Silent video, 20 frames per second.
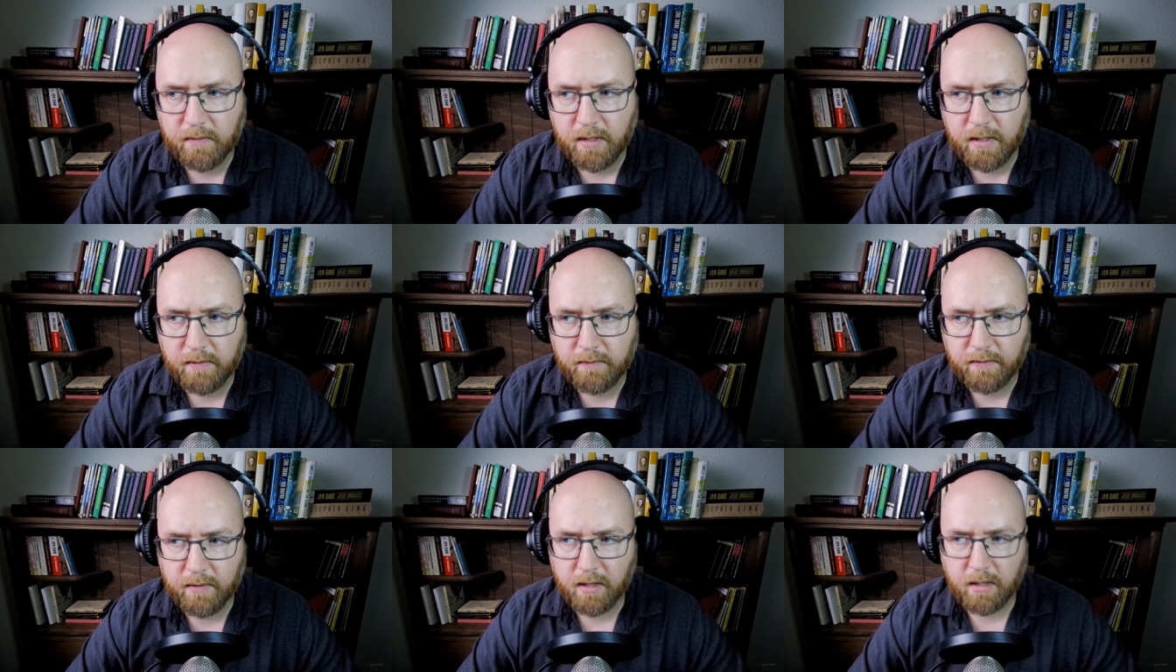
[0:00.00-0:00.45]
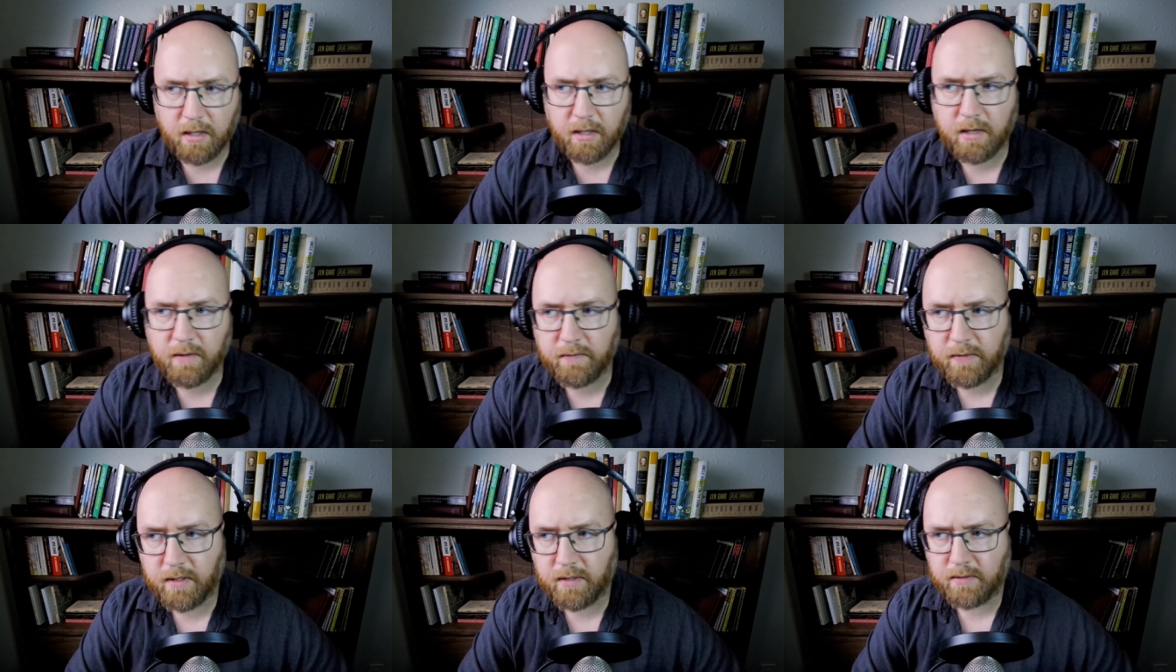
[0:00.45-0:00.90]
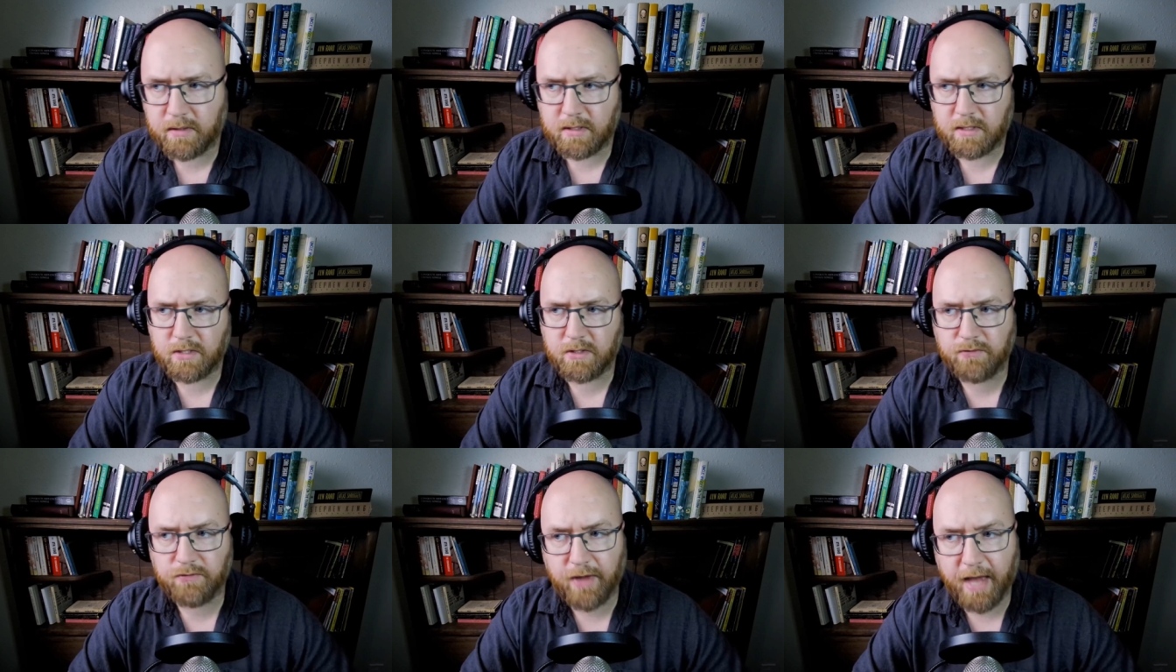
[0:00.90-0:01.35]
If
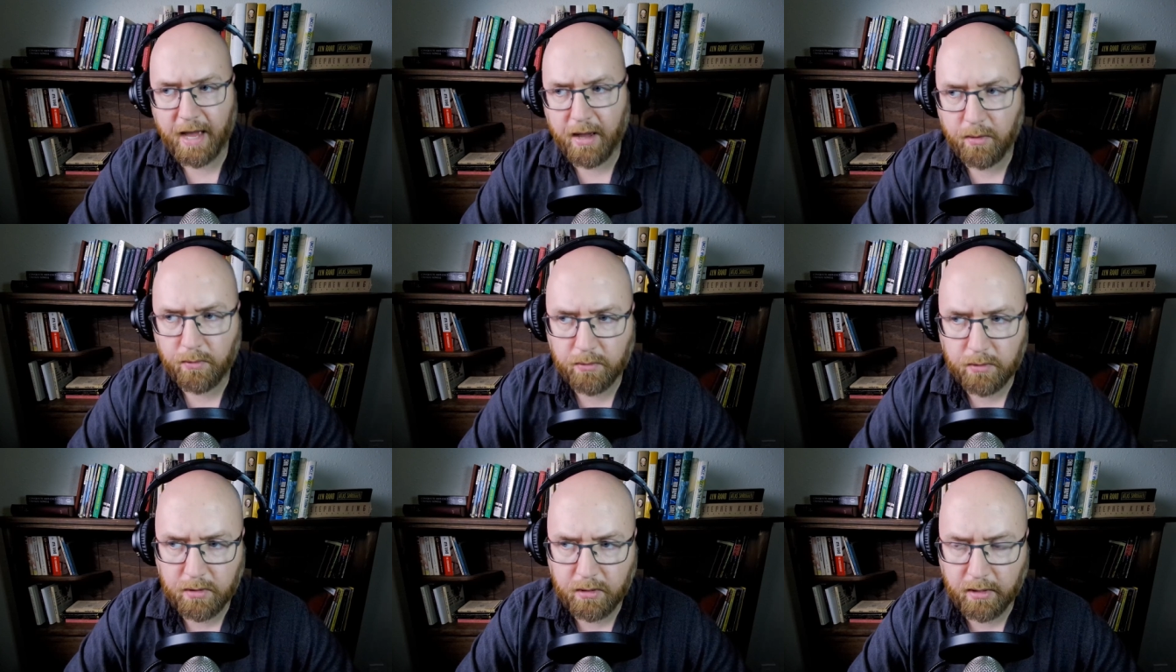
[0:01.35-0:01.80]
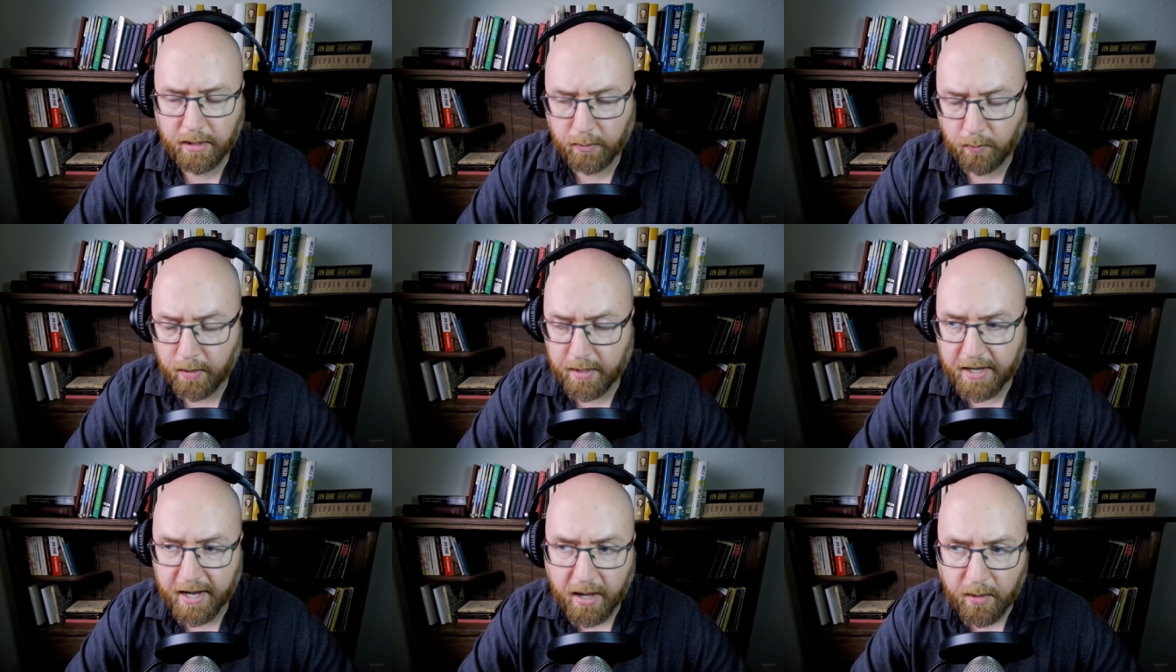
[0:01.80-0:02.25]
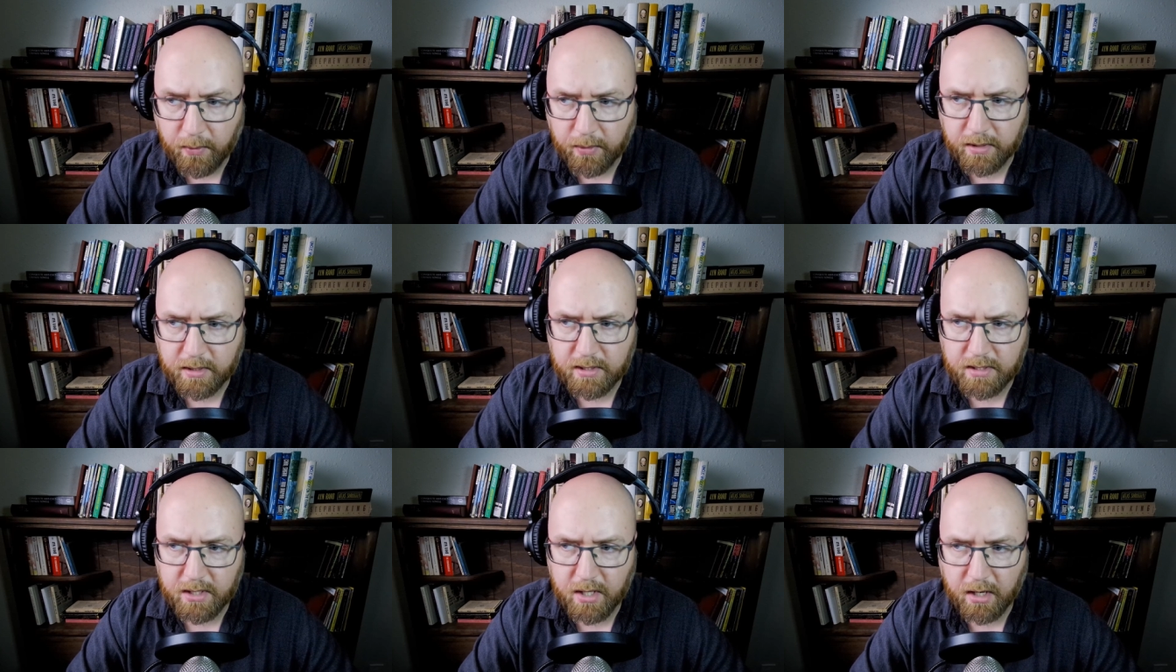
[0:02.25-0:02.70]
it's found, like right now it
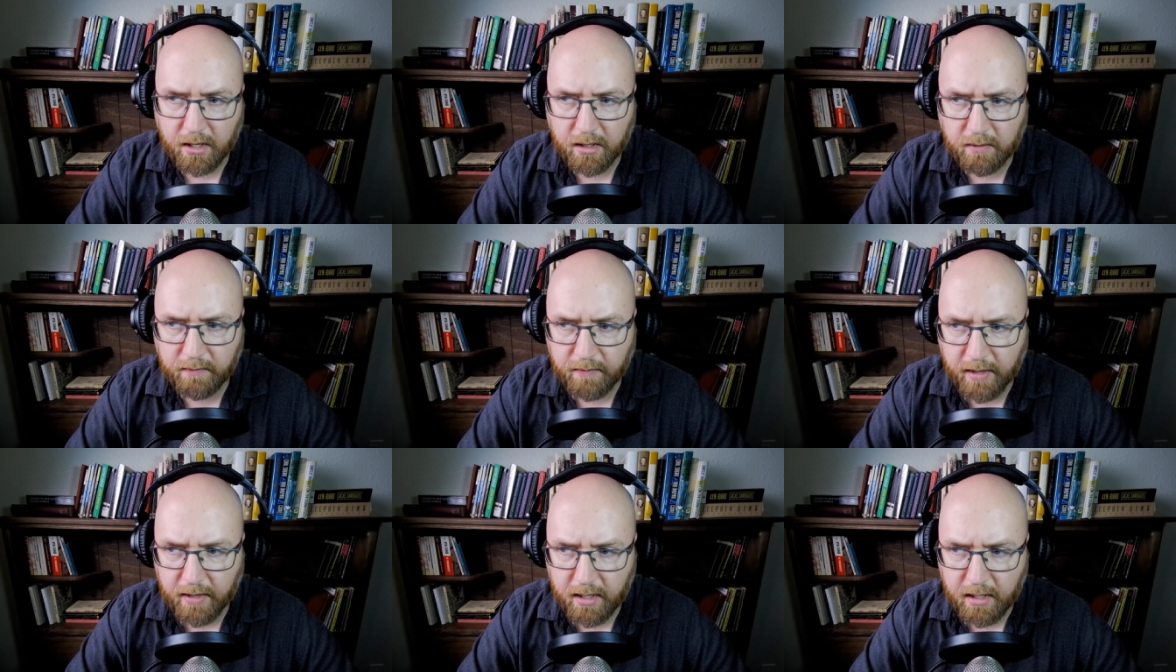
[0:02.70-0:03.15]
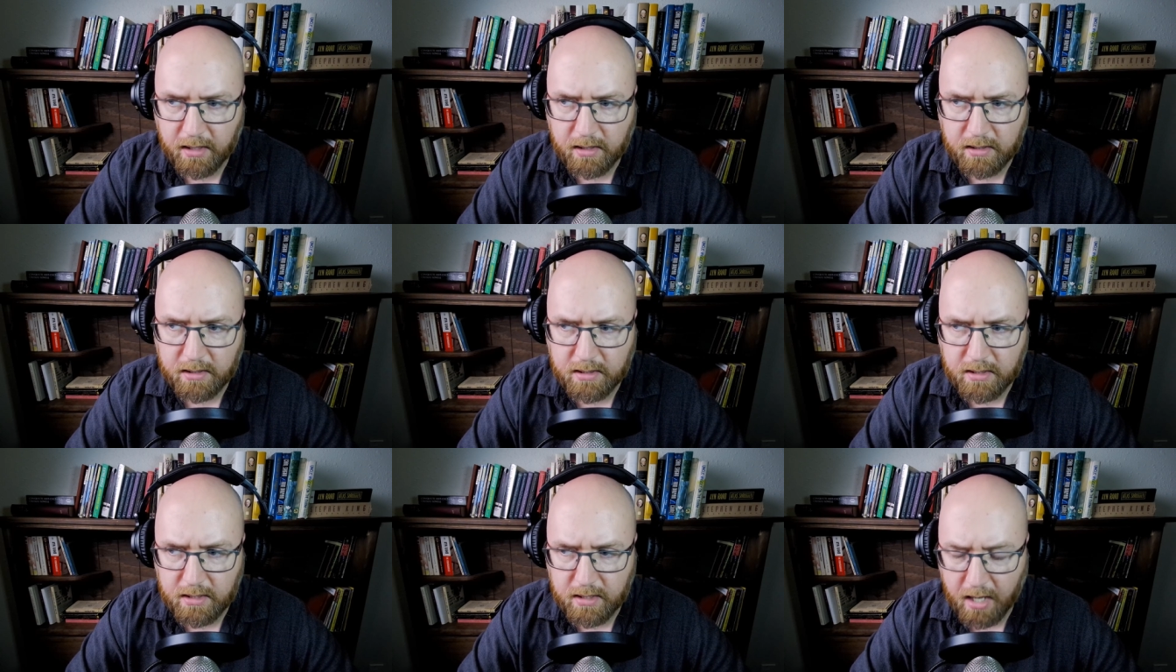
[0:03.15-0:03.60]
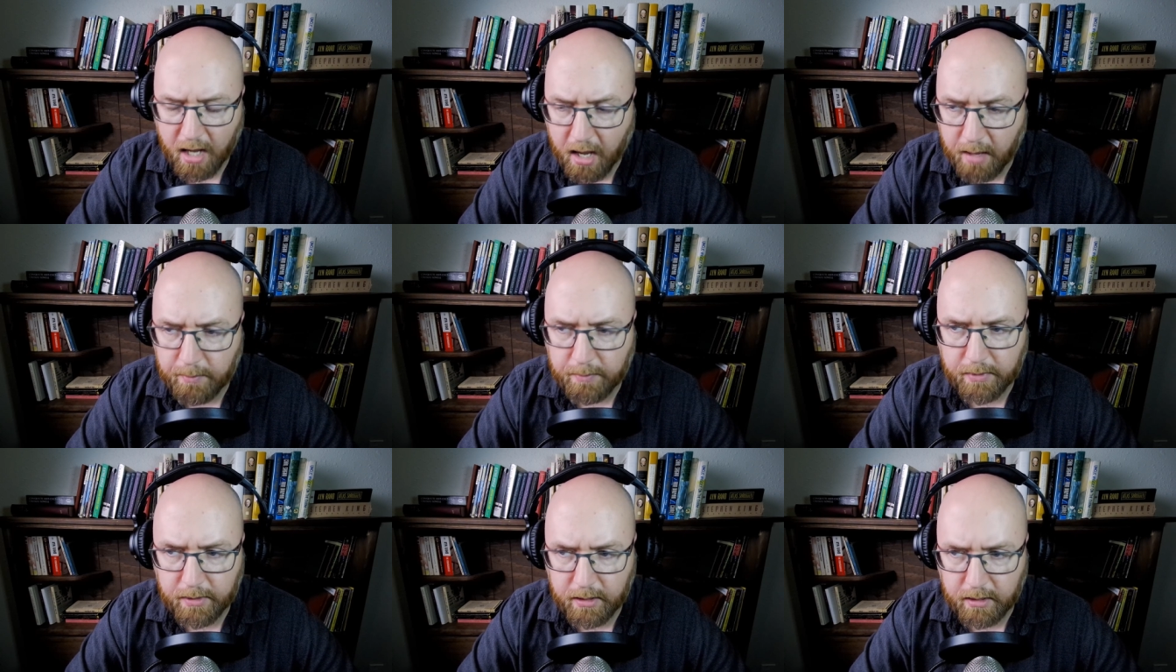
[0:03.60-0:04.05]
is thought of as
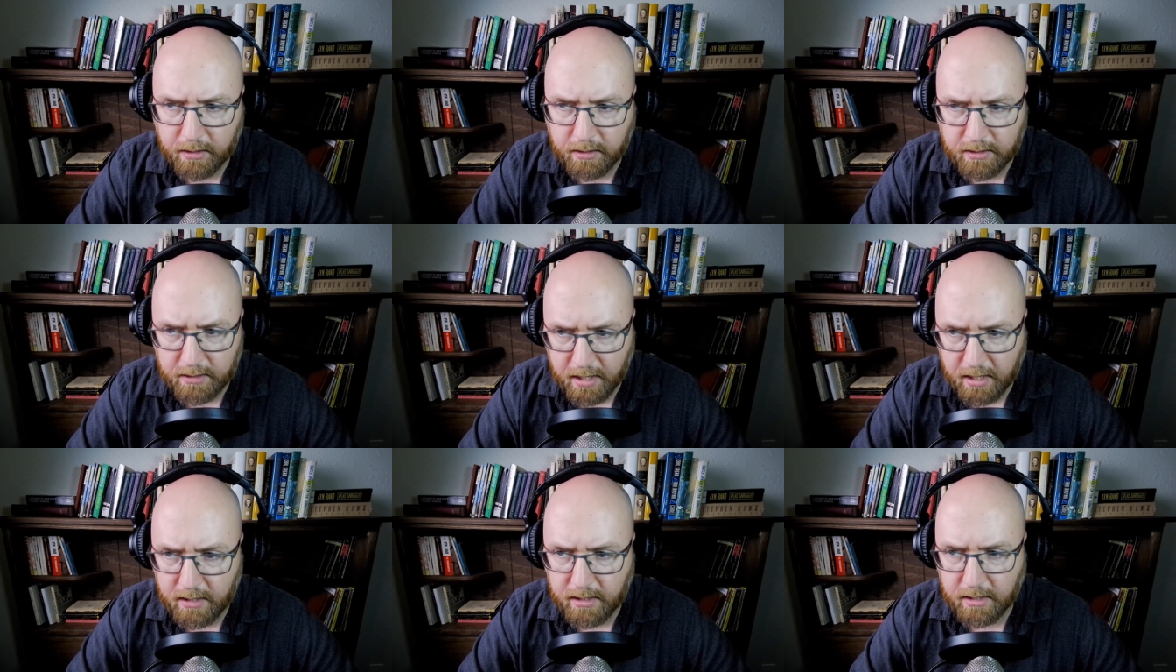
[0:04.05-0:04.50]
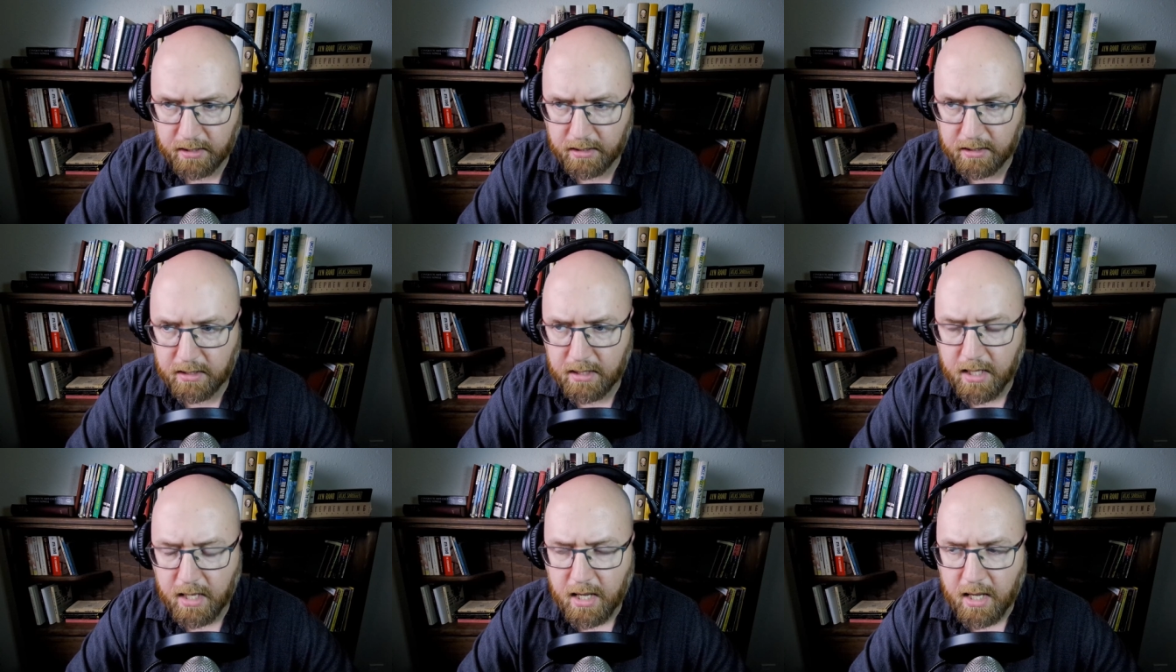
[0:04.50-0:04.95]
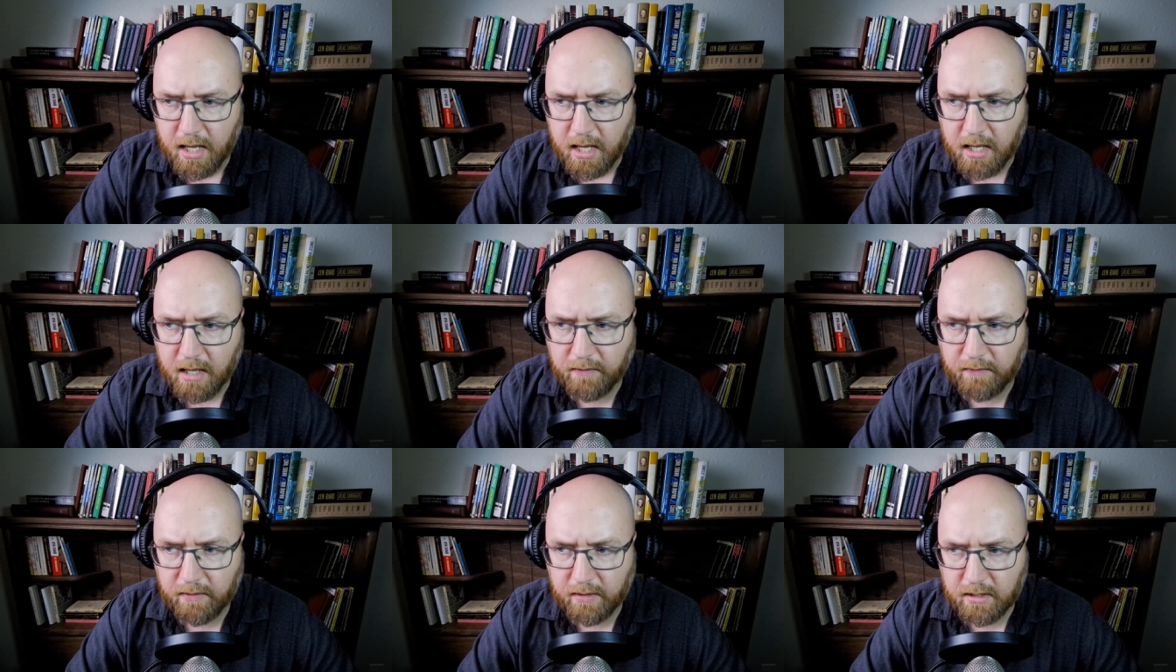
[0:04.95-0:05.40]
not being sentient.
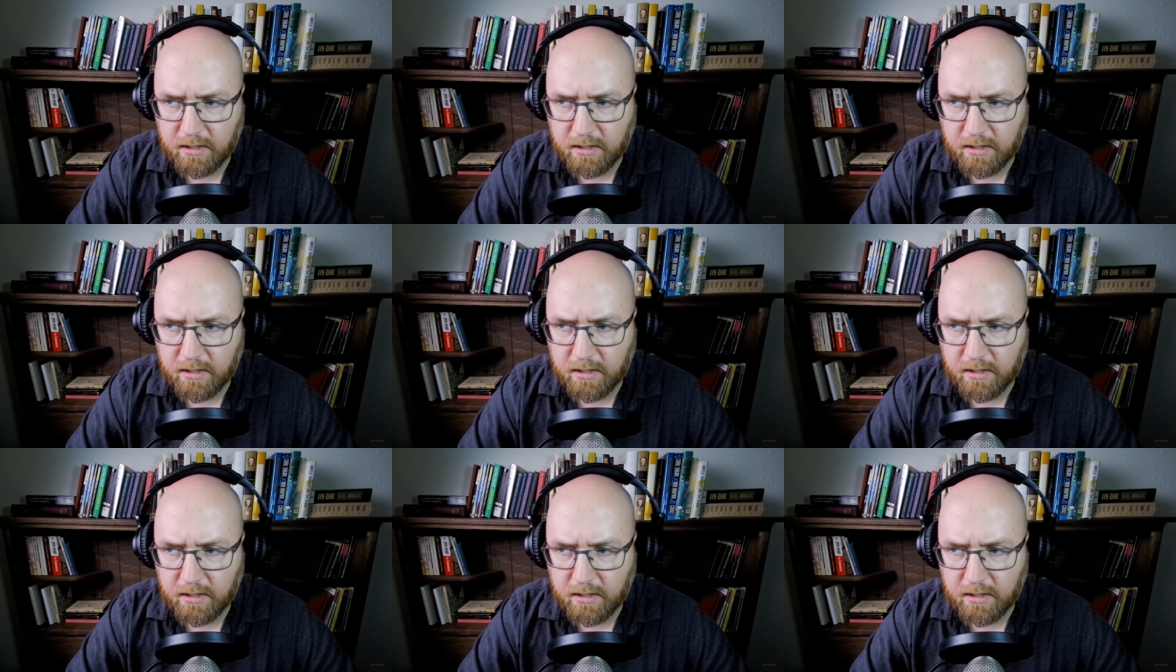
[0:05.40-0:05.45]
If it